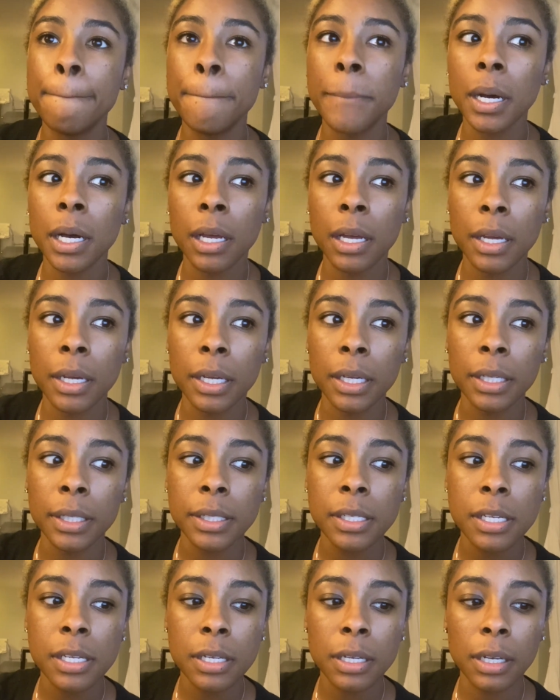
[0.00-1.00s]

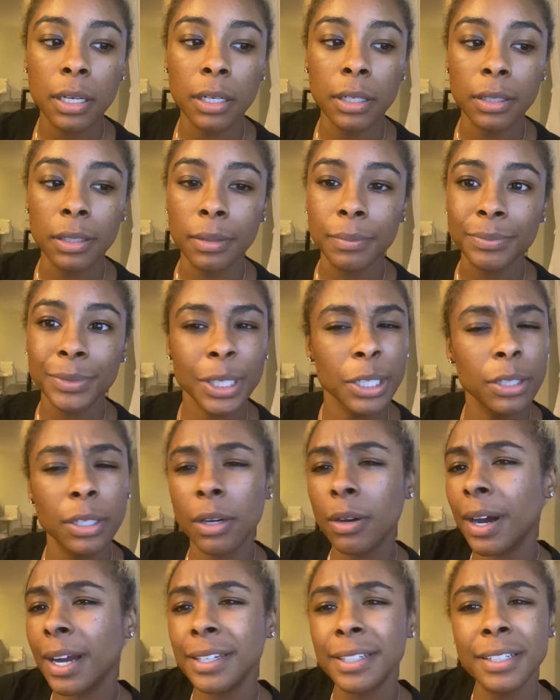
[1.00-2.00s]
but um, you
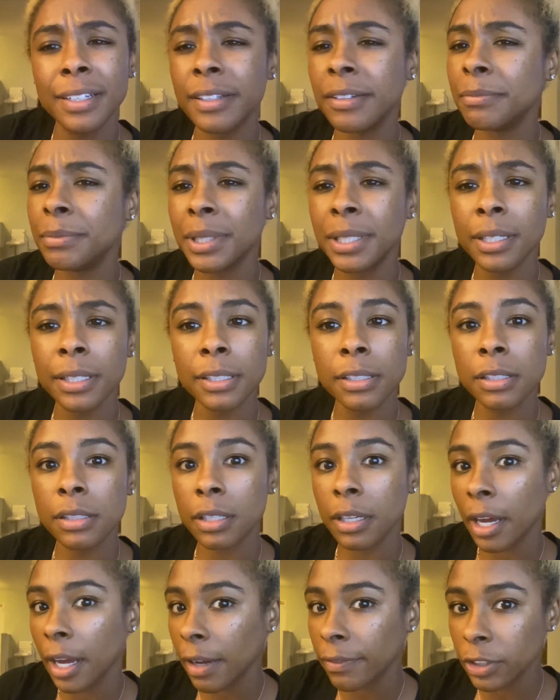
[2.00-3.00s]
know i did it because
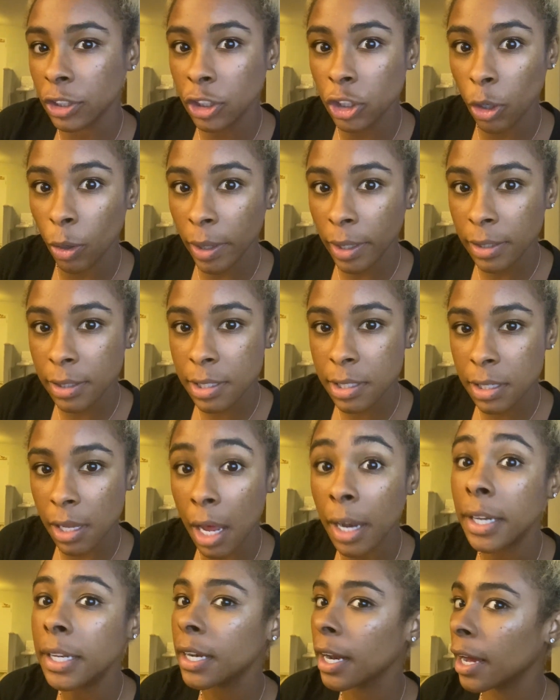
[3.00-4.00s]
did i have a choice
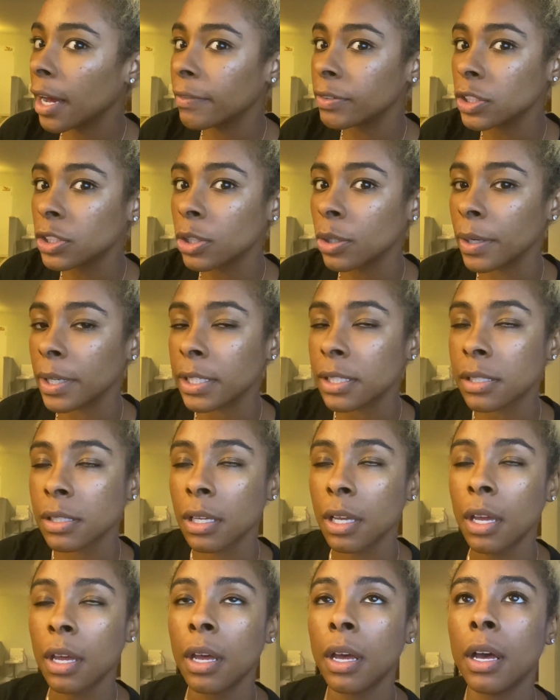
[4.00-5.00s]
did i have a choice
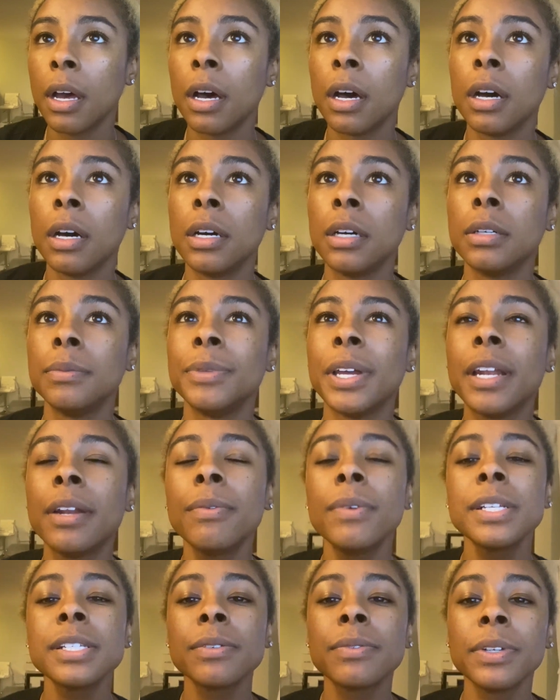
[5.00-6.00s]
um, and it
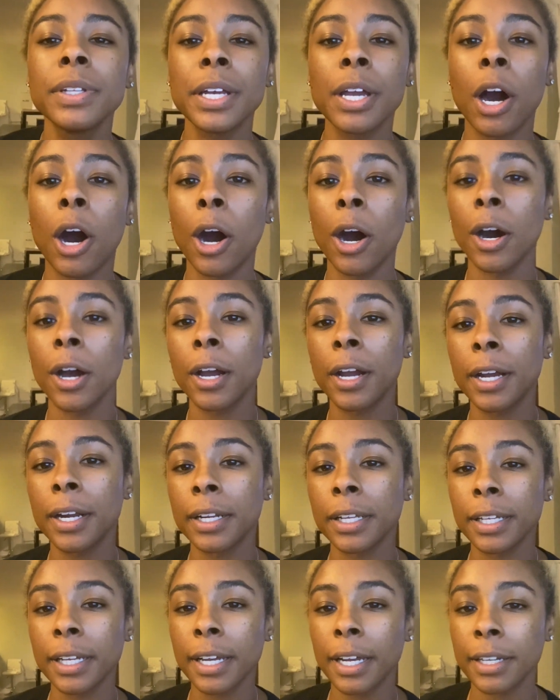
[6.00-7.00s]
wasn't really hard
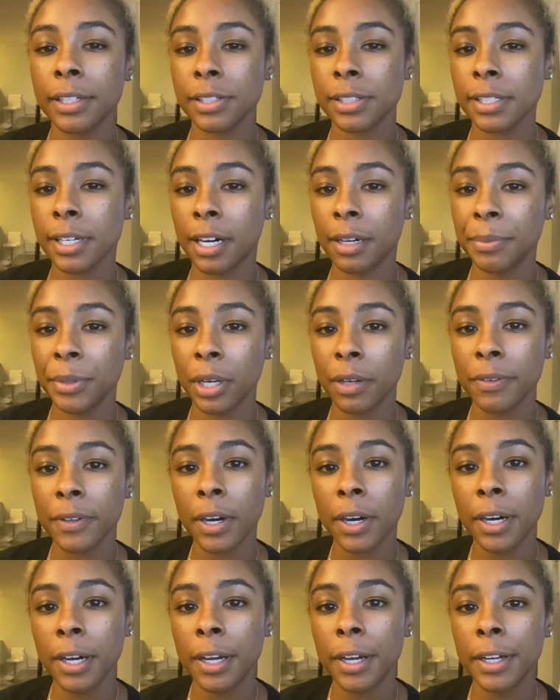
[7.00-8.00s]
it kind of just caught me off
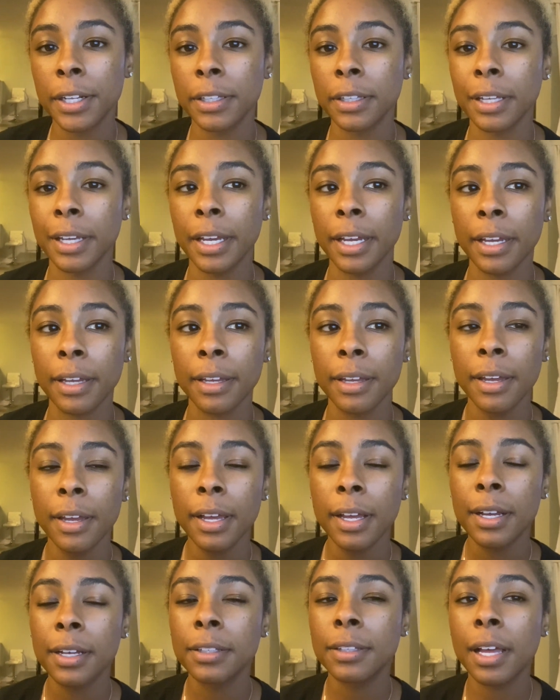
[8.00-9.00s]
guard and like
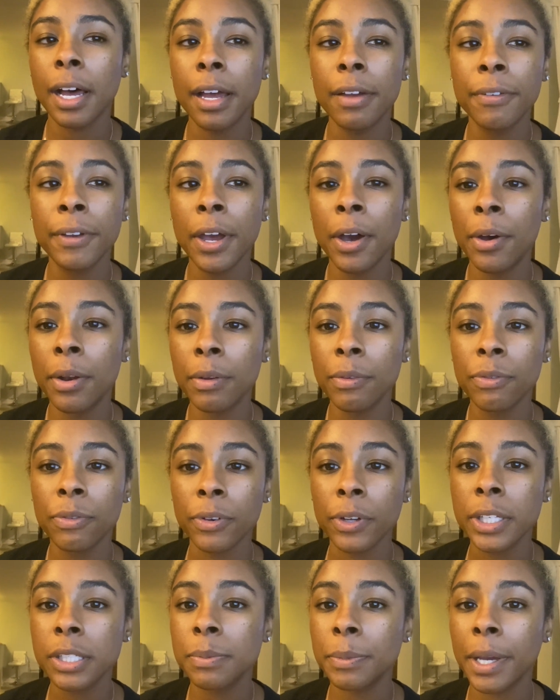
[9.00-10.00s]
live coding
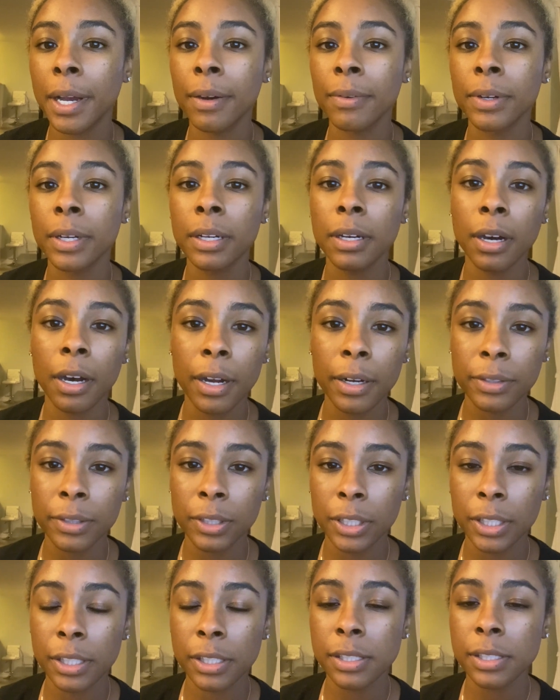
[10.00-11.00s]
freaks me out
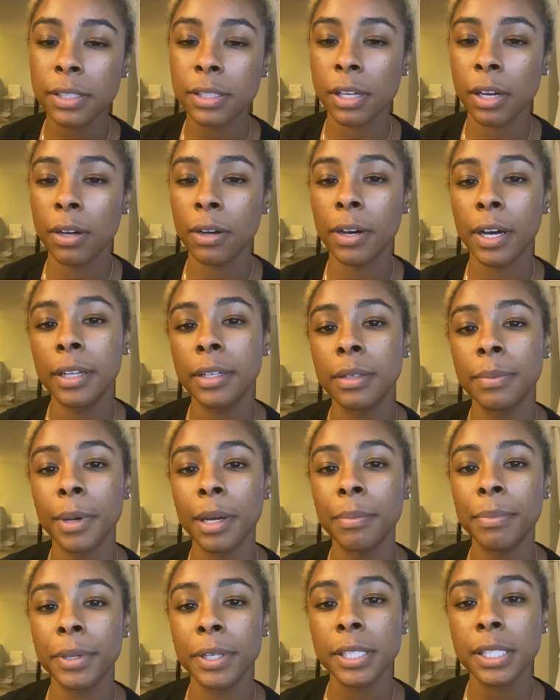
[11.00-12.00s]
regardless so i did my
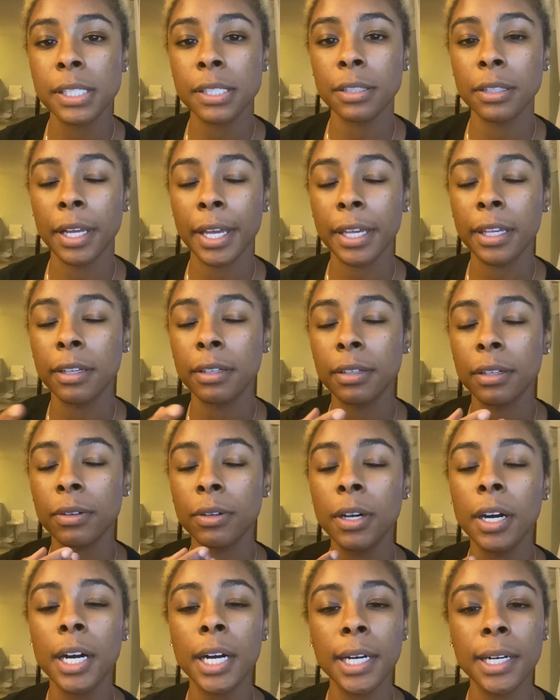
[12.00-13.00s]
best to like you know
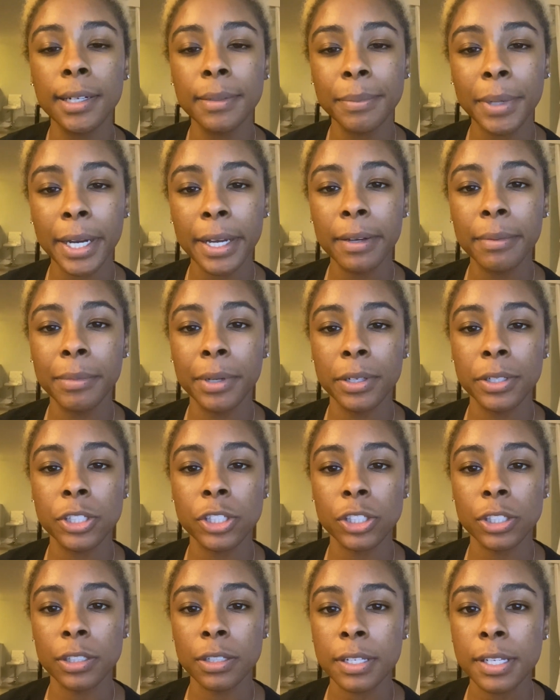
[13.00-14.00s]
calm my
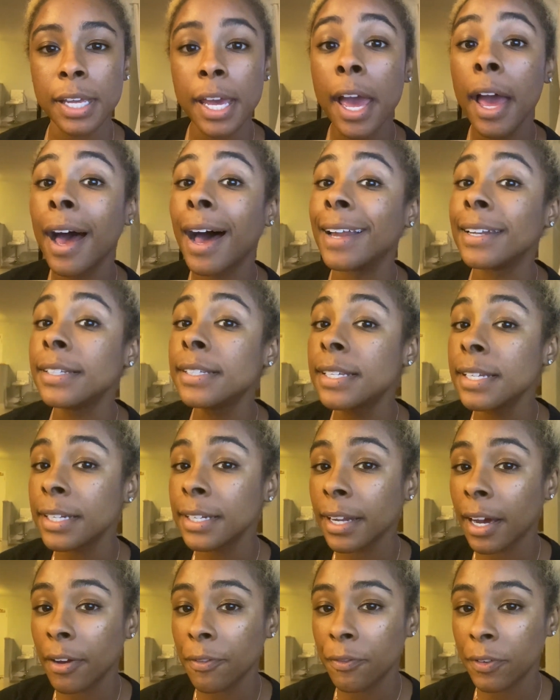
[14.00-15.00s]
emotions i did
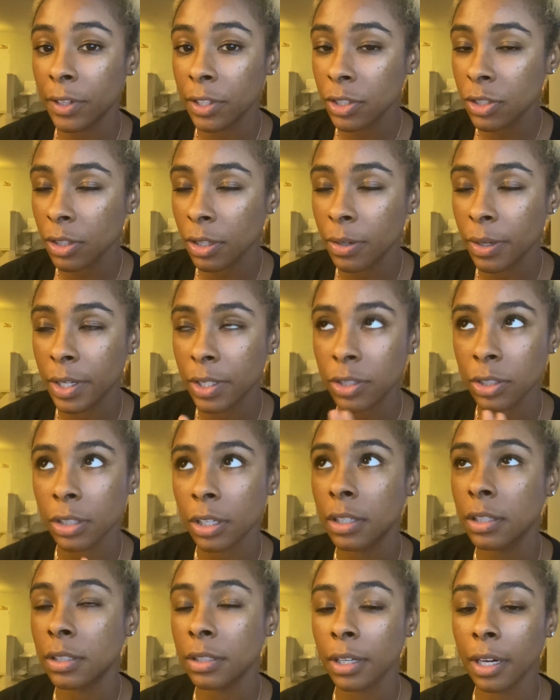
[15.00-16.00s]
not finish the question
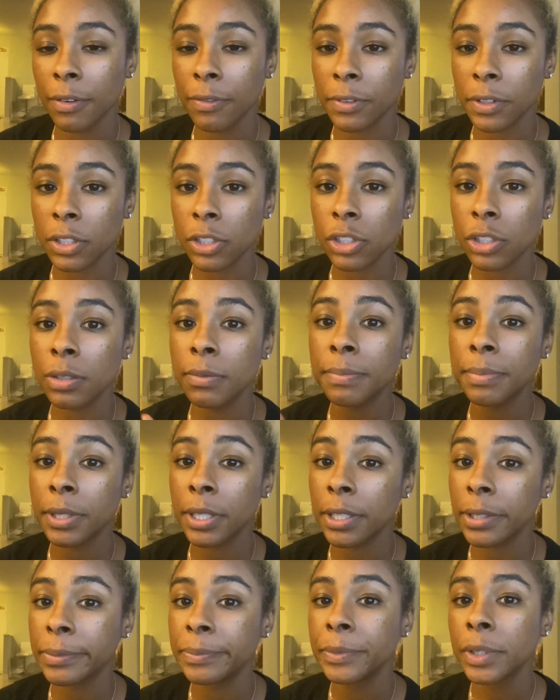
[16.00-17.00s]
i did not finish it
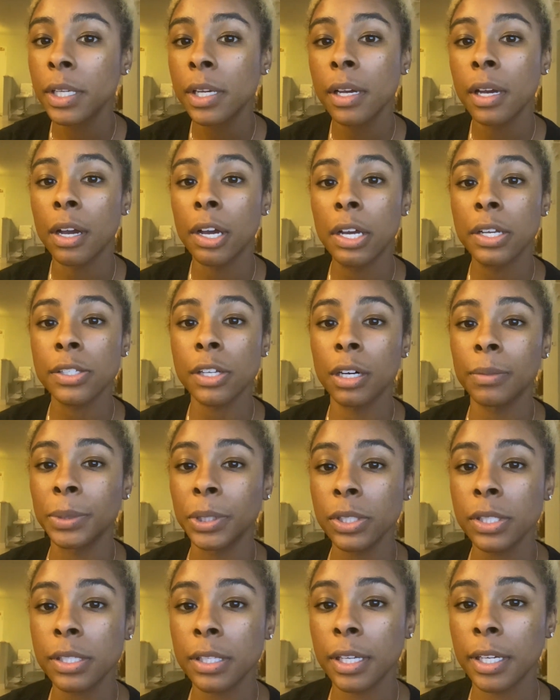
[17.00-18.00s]
but i was
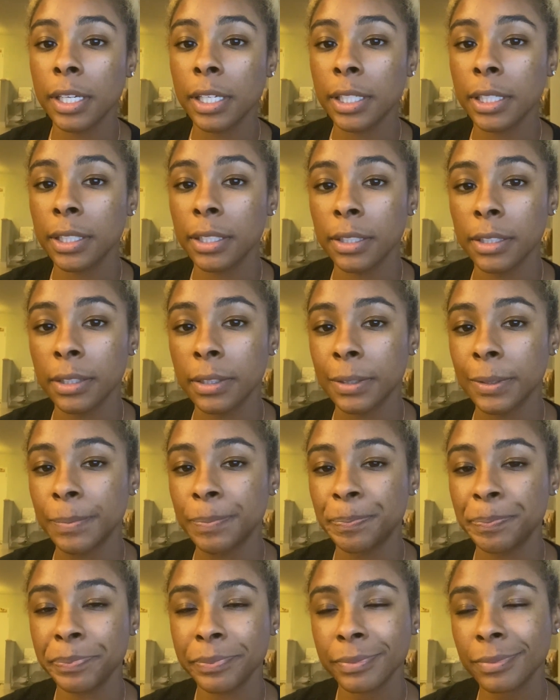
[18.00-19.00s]
almost there um,